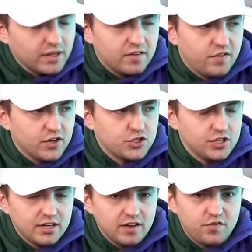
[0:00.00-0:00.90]
like
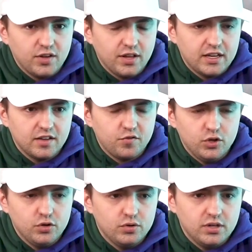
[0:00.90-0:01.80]
fishing, and I feel like if
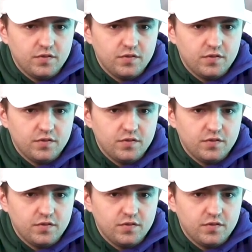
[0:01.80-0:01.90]
you